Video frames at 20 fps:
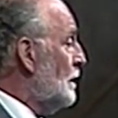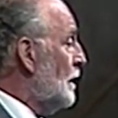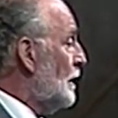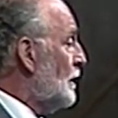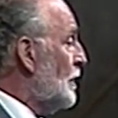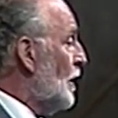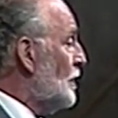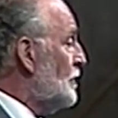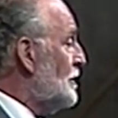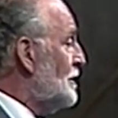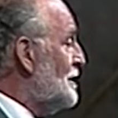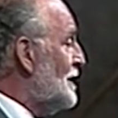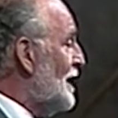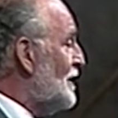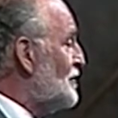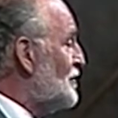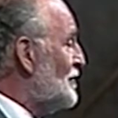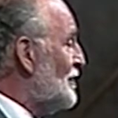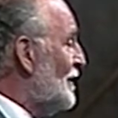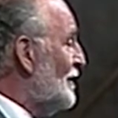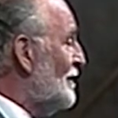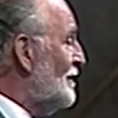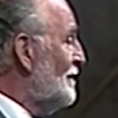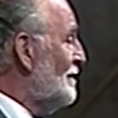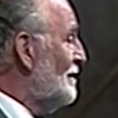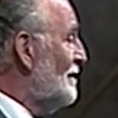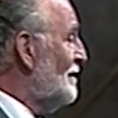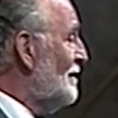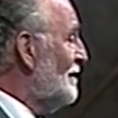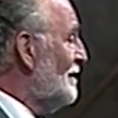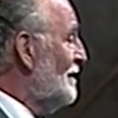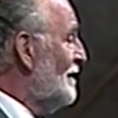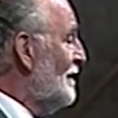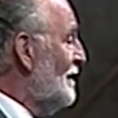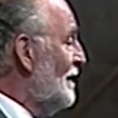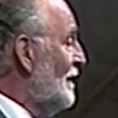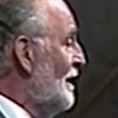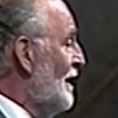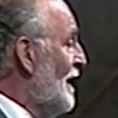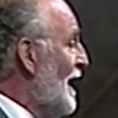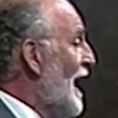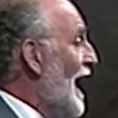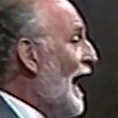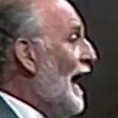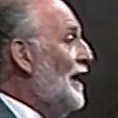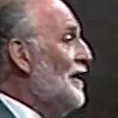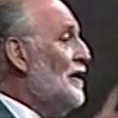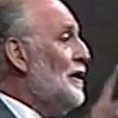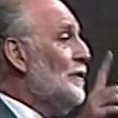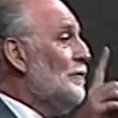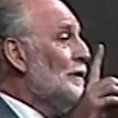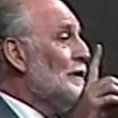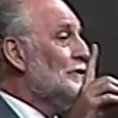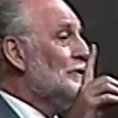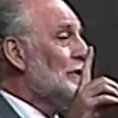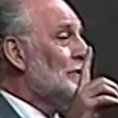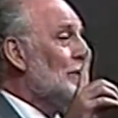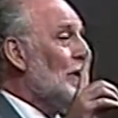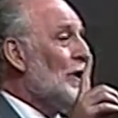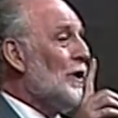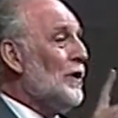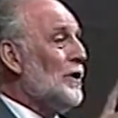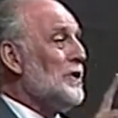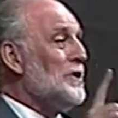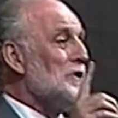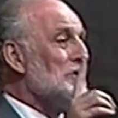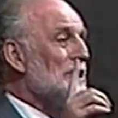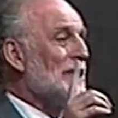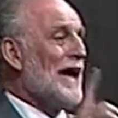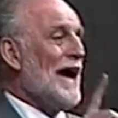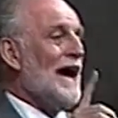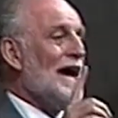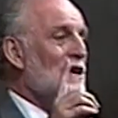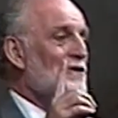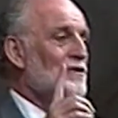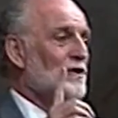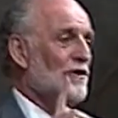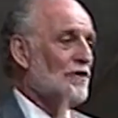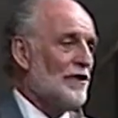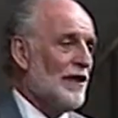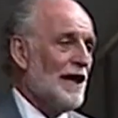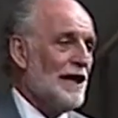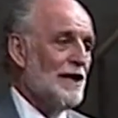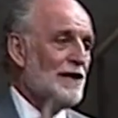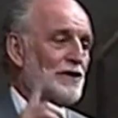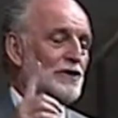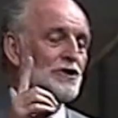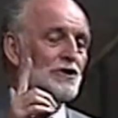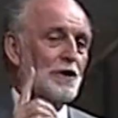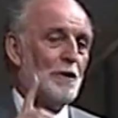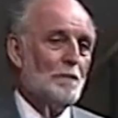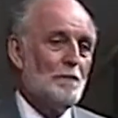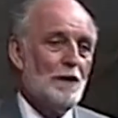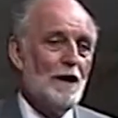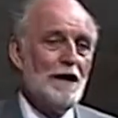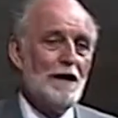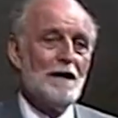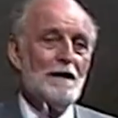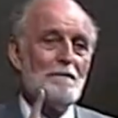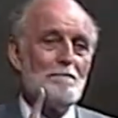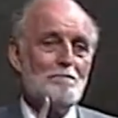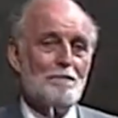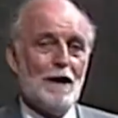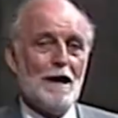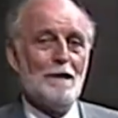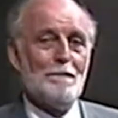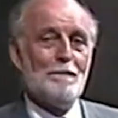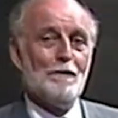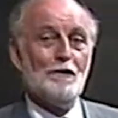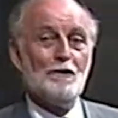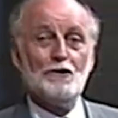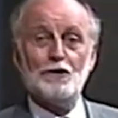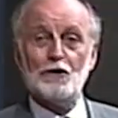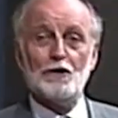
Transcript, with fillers: and God detests it. And he will do all kinds of things to bring people